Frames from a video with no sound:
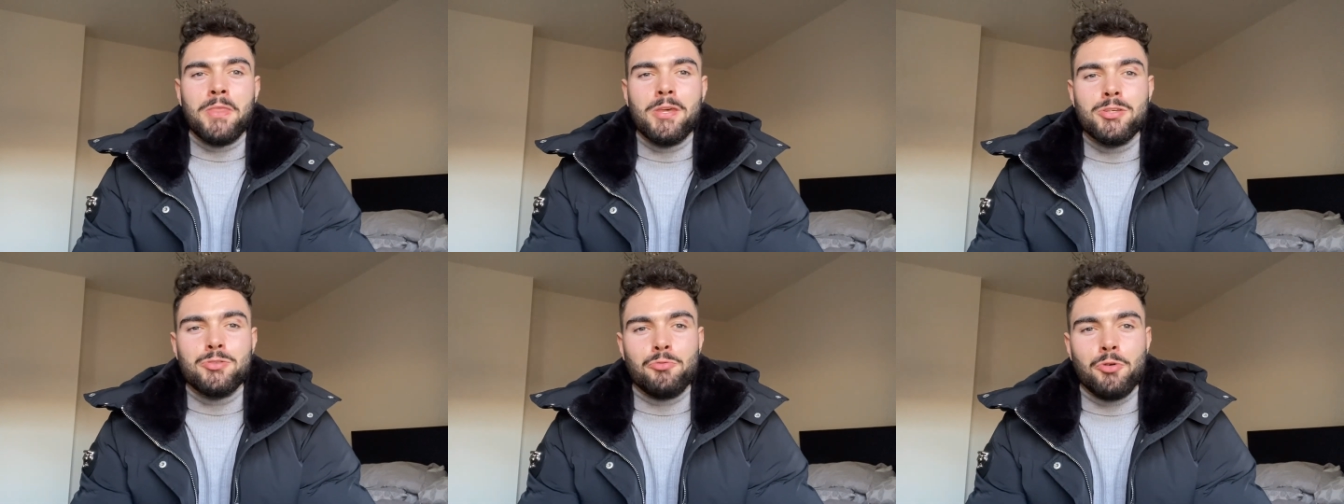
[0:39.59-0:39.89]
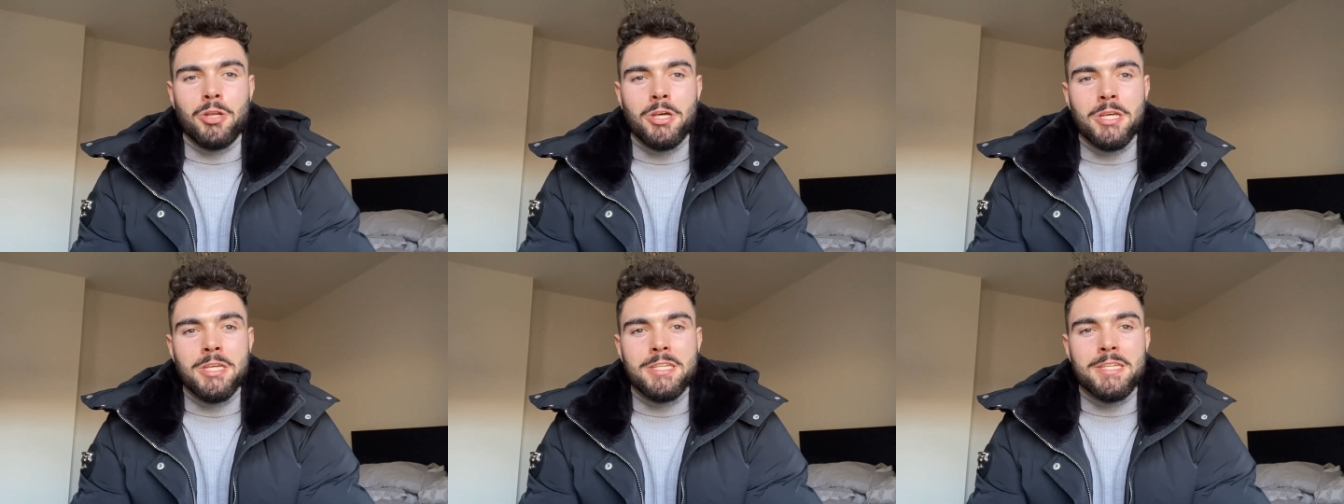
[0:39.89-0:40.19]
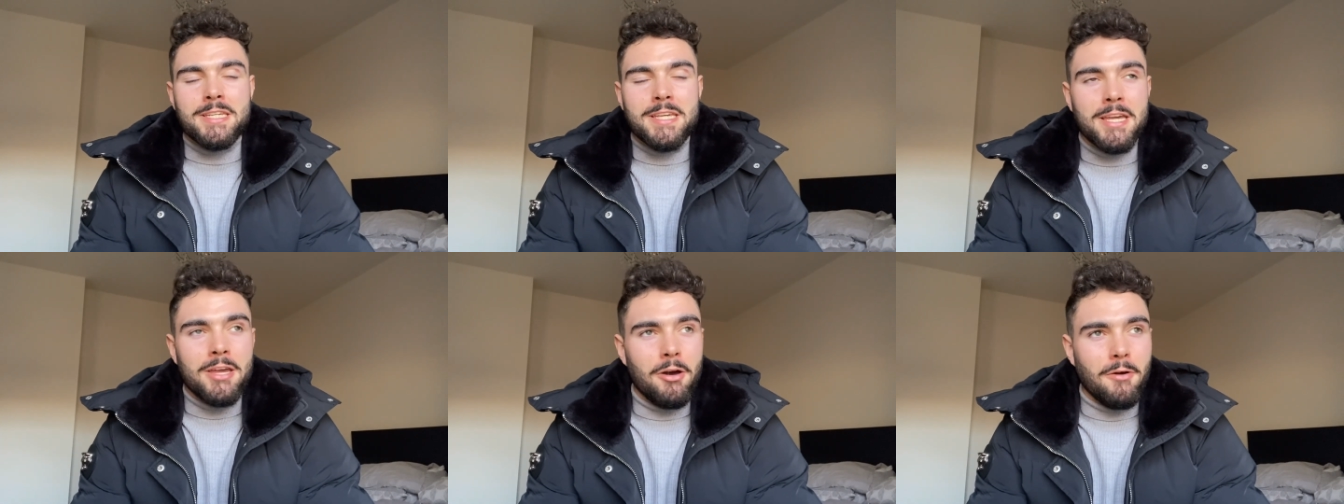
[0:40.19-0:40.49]
Is what it
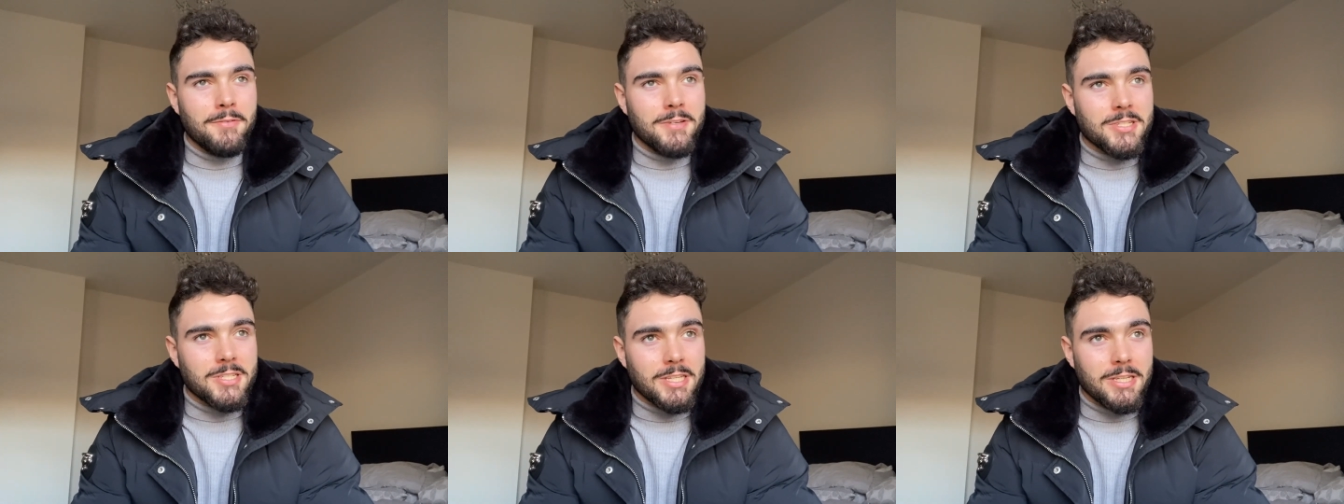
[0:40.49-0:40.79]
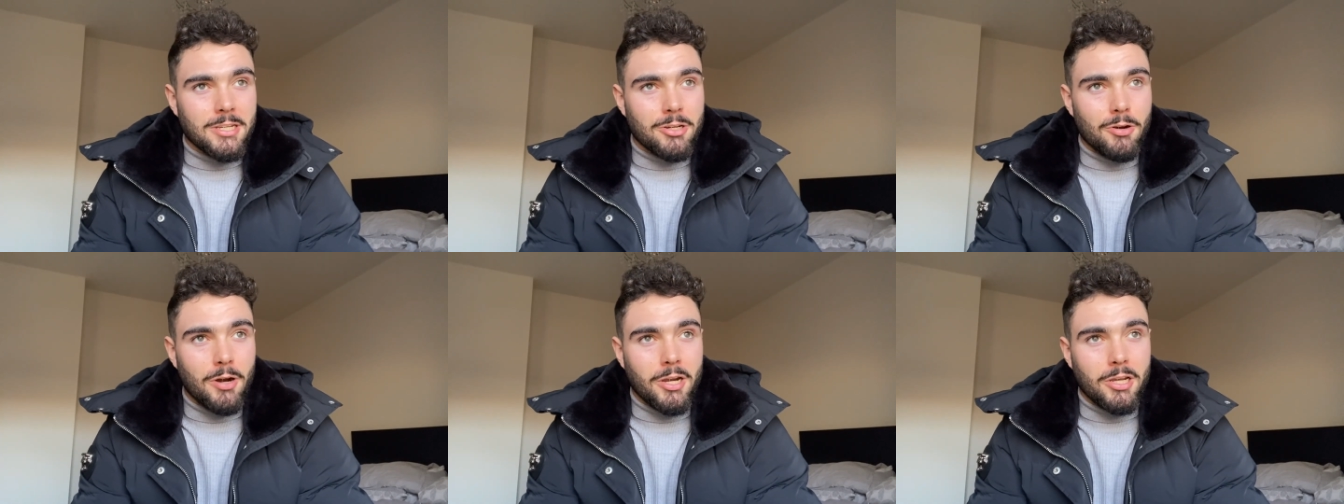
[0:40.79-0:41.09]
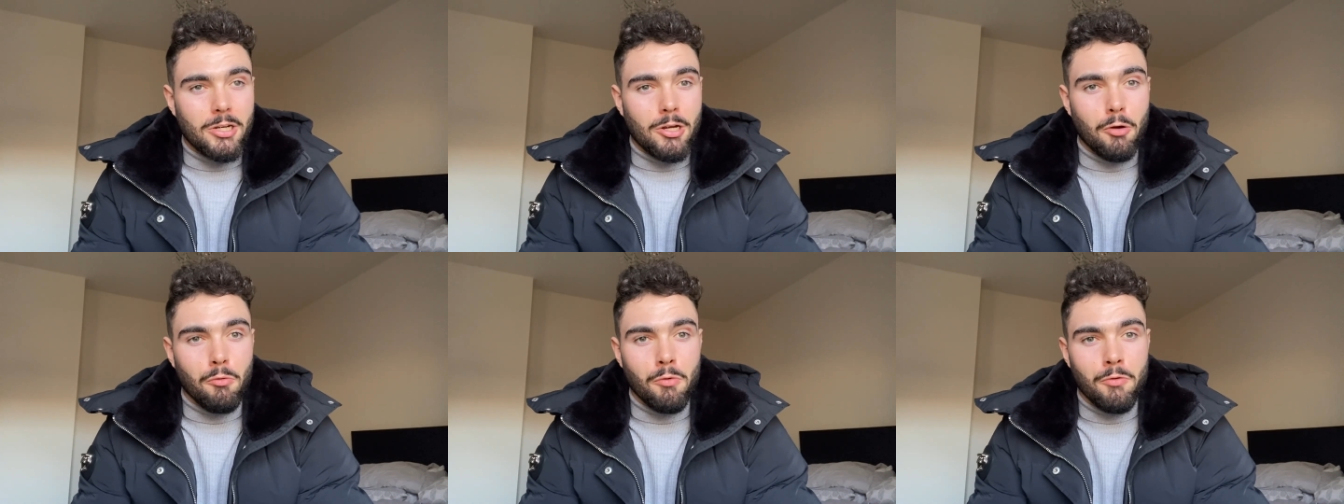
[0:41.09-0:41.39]
is. Obviously
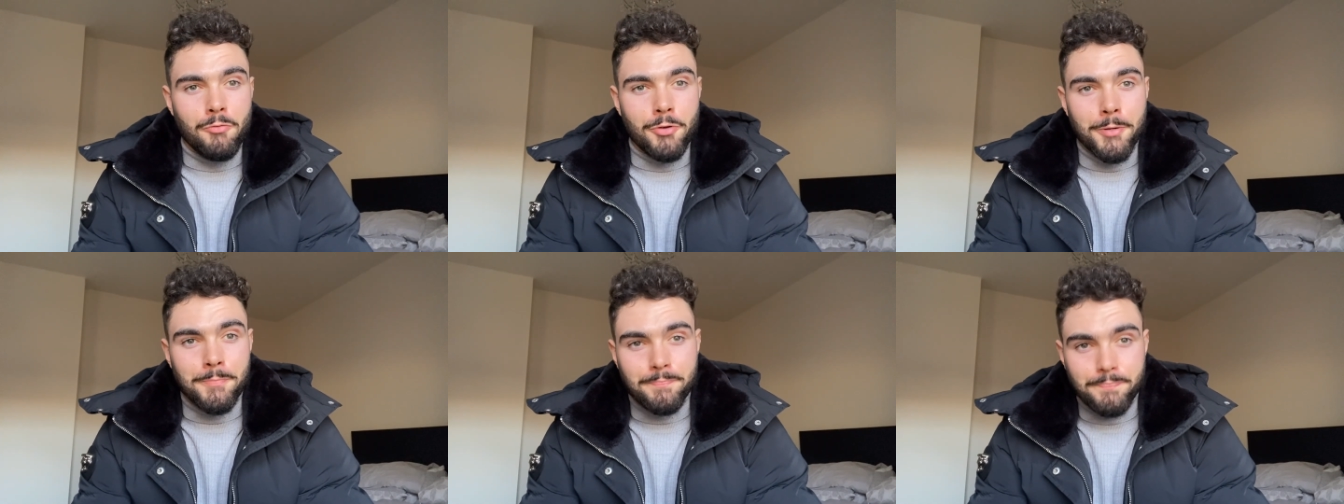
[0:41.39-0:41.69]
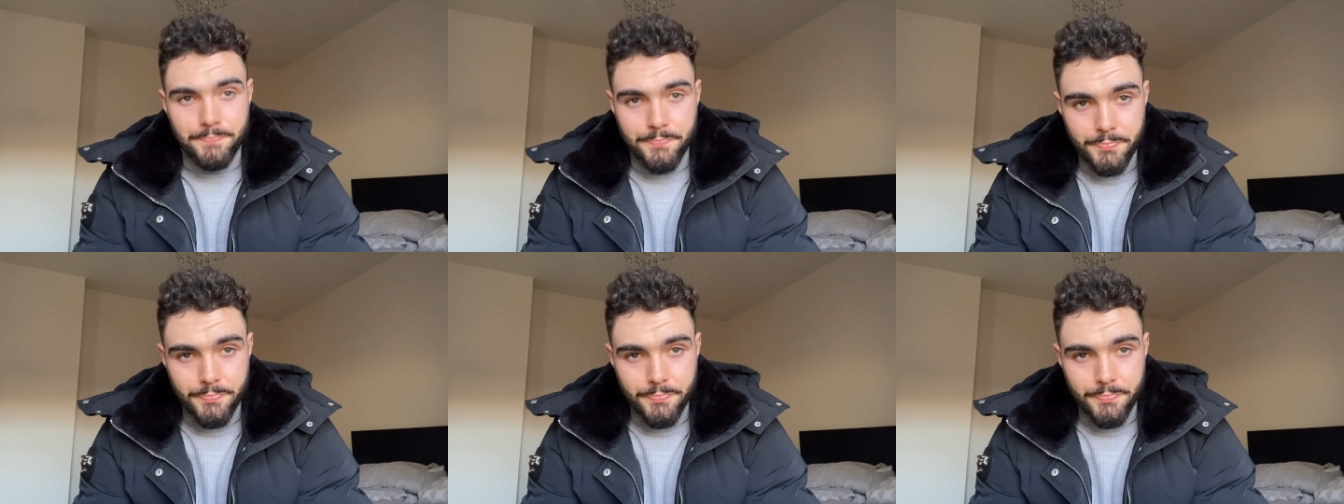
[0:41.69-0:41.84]
cracking on with it.